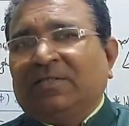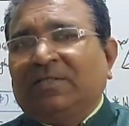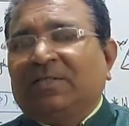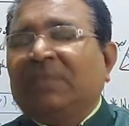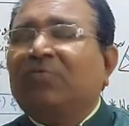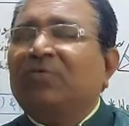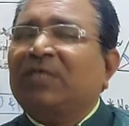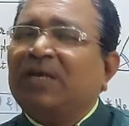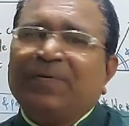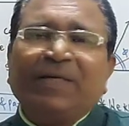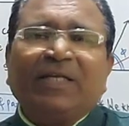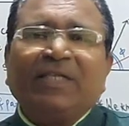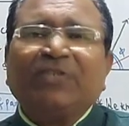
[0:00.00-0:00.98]
So,
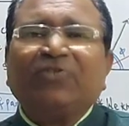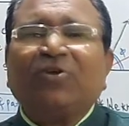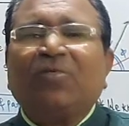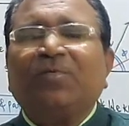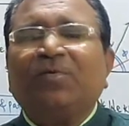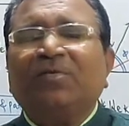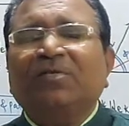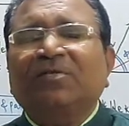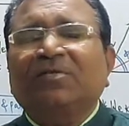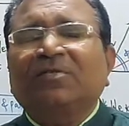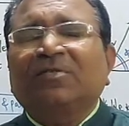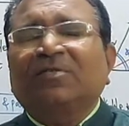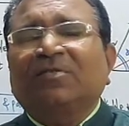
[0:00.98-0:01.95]
definition of
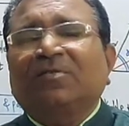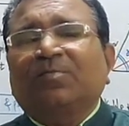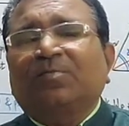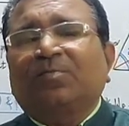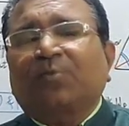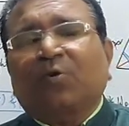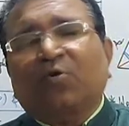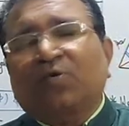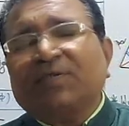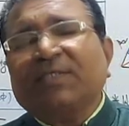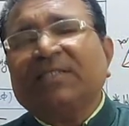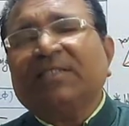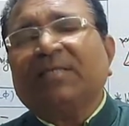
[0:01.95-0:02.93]

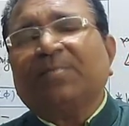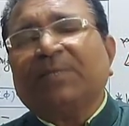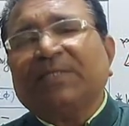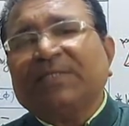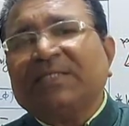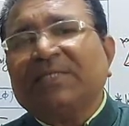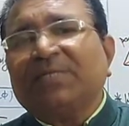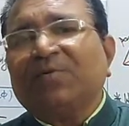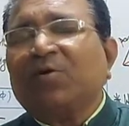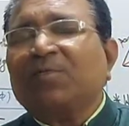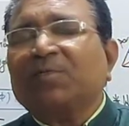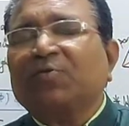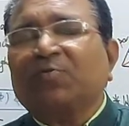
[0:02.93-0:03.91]
producing the principle
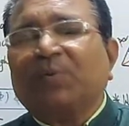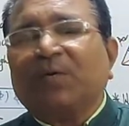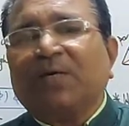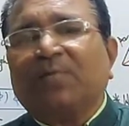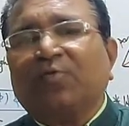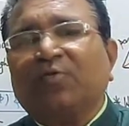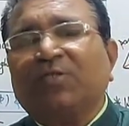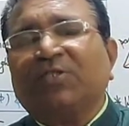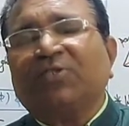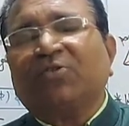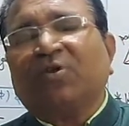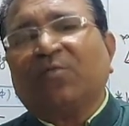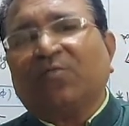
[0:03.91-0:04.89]
of
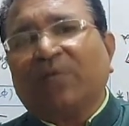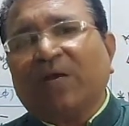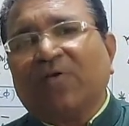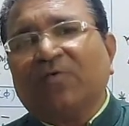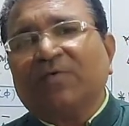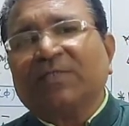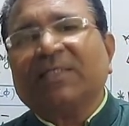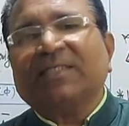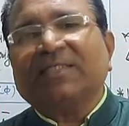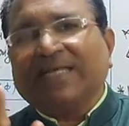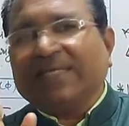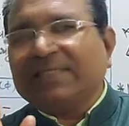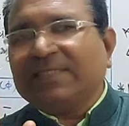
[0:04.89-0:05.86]
superposition of waves is
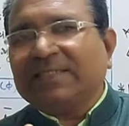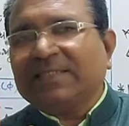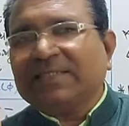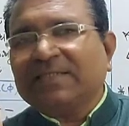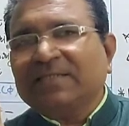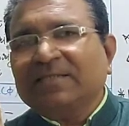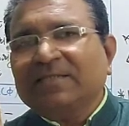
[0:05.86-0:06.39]
like this.